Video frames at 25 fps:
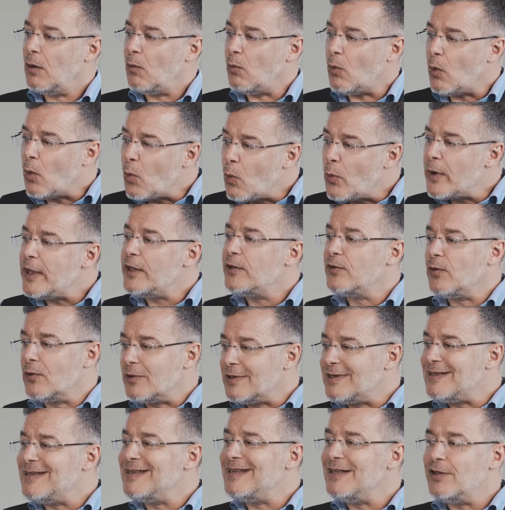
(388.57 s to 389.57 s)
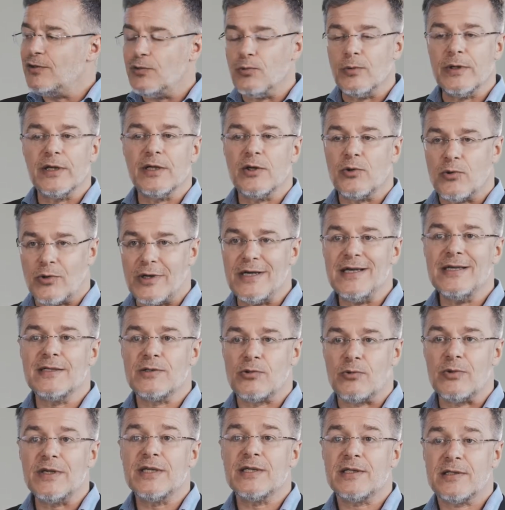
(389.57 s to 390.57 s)
well, we don't need to increase
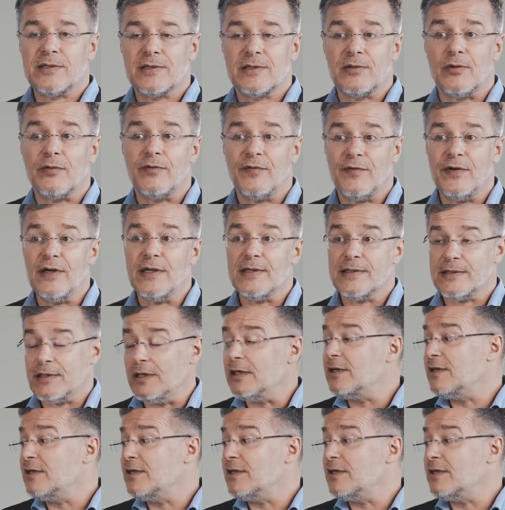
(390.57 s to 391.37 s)
risk surface.